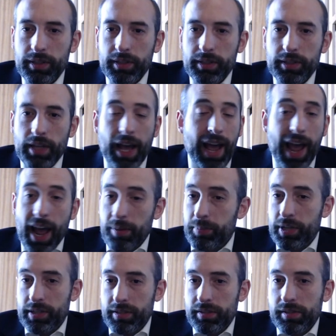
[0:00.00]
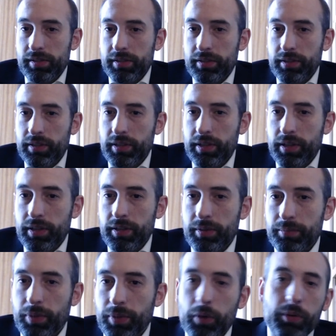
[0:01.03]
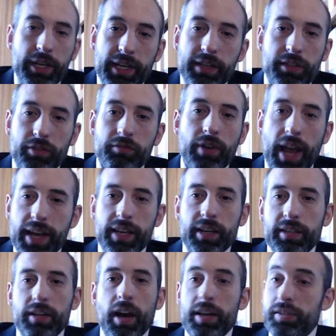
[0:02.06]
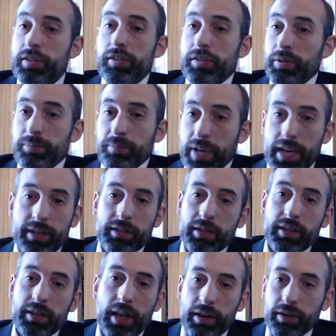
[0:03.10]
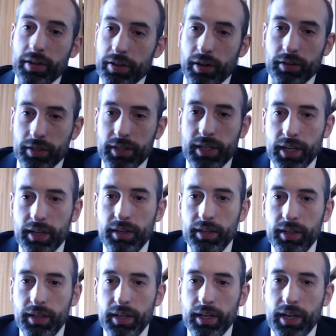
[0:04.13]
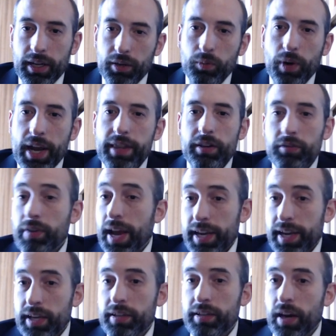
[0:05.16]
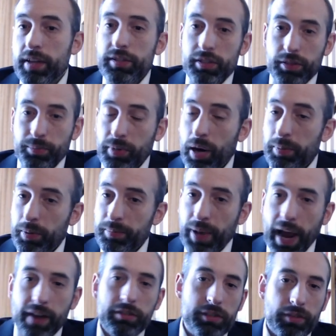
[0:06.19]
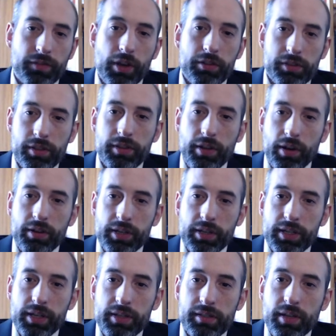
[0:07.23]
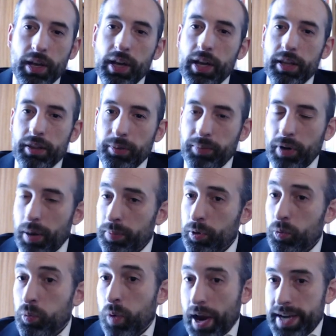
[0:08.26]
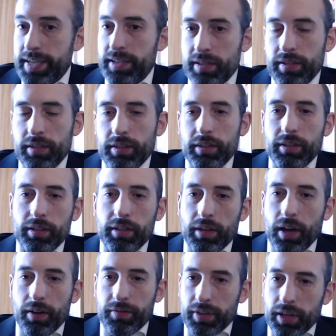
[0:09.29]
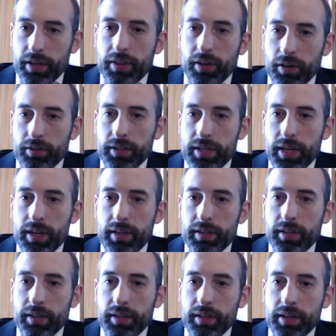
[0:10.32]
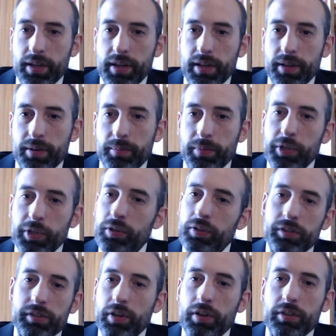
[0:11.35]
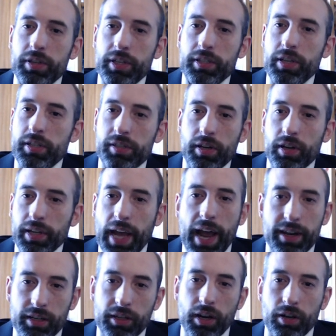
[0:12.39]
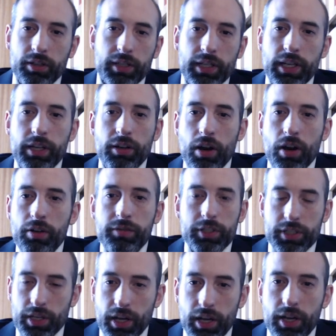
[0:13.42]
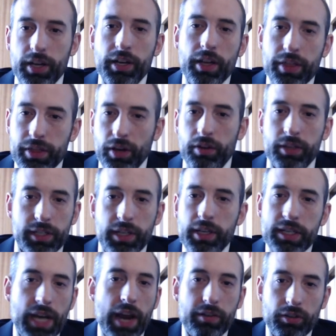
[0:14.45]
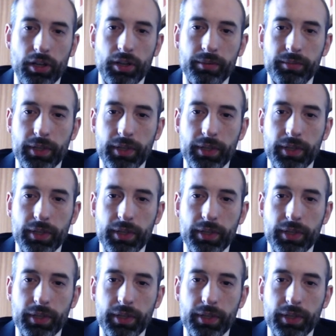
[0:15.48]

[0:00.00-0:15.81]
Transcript: That happens. But we need to recognize and submit to their authority in a way that recognizes the proper bounds of those authorities, the proper weight of the authority, but also that does not categorically overturn authority in general.